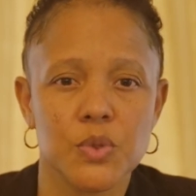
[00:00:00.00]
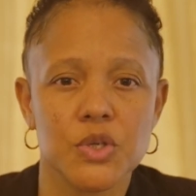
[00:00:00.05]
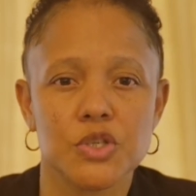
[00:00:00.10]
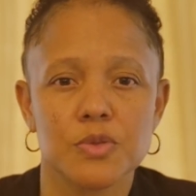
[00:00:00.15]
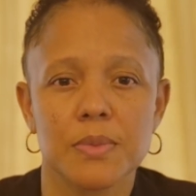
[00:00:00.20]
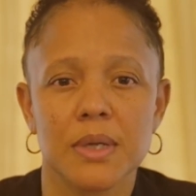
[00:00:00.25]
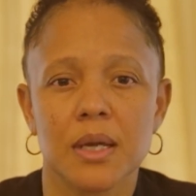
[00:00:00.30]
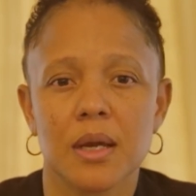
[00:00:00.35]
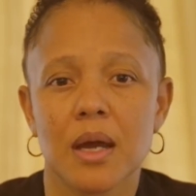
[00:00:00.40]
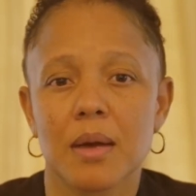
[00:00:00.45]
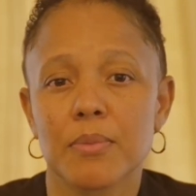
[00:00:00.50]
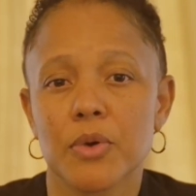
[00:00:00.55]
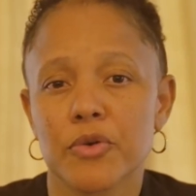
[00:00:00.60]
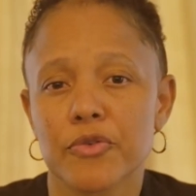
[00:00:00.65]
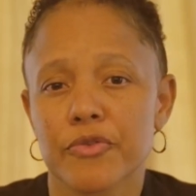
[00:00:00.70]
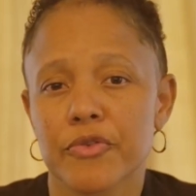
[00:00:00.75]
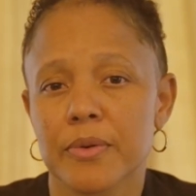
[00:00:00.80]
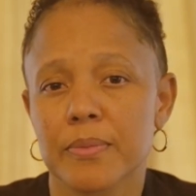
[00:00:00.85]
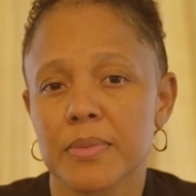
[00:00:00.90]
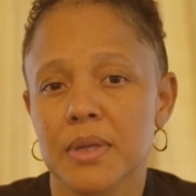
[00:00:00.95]
which may come
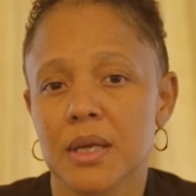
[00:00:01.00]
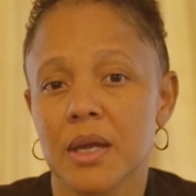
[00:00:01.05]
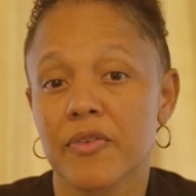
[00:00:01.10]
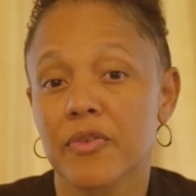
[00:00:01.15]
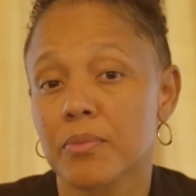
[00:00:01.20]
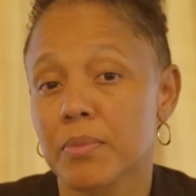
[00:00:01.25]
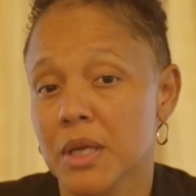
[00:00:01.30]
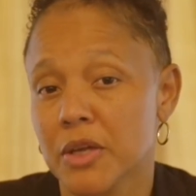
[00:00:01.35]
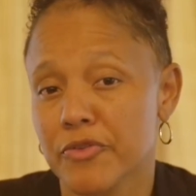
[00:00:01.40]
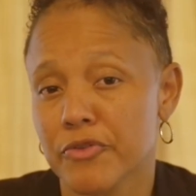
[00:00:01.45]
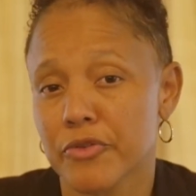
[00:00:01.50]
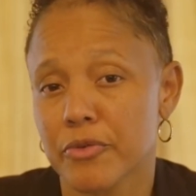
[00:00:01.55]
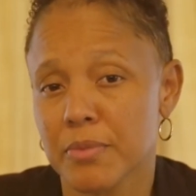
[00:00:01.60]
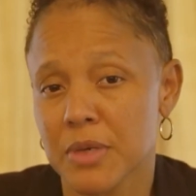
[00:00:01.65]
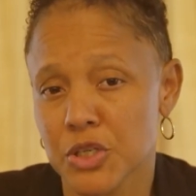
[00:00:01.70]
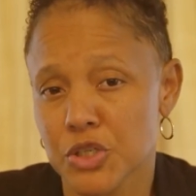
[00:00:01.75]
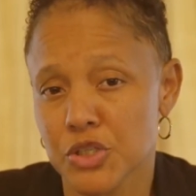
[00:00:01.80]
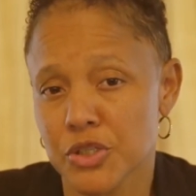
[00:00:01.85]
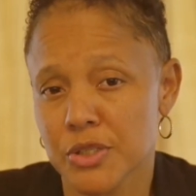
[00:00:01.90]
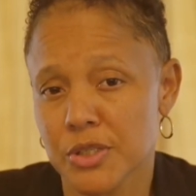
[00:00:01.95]
out from the Government
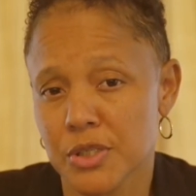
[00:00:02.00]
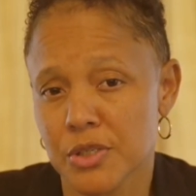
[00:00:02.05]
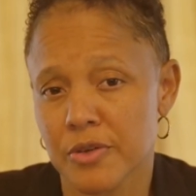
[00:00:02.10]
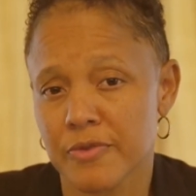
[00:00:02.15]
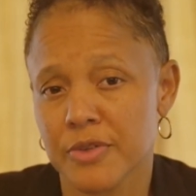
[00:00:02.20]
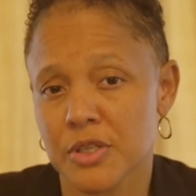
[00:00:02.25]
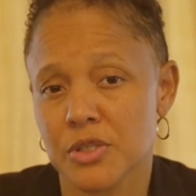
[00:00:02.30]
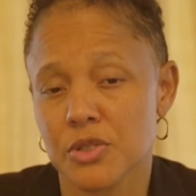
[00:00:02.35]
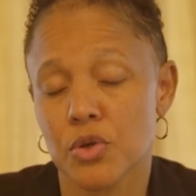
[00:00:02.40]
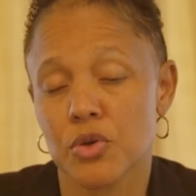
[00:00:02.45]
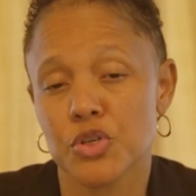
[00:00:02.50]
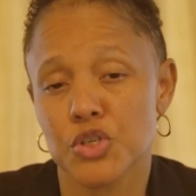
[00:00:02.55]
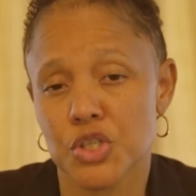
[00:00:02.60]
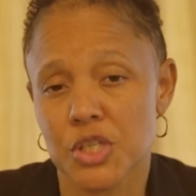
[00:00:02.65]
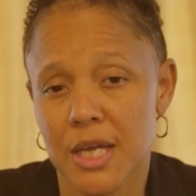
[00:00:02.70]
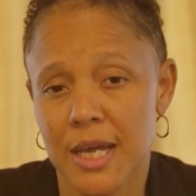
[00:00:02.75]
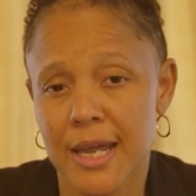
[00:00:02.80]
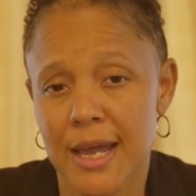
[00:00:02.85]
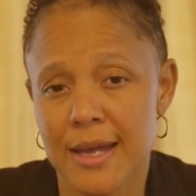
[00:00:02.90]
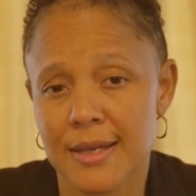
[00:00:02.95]
Information Service or
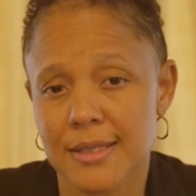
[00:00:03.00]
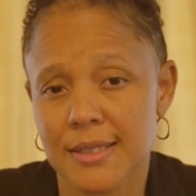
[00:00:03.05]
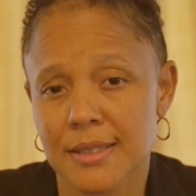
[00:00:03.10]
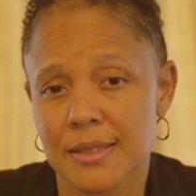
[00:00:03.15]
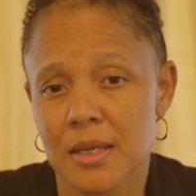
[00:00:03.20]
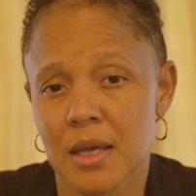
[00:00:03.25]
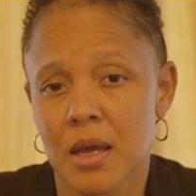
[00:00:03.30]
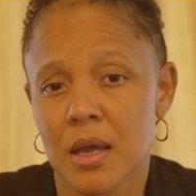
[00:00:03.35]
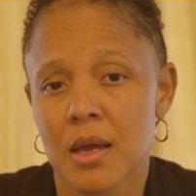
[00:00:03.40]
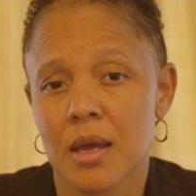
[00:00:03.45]
GIS.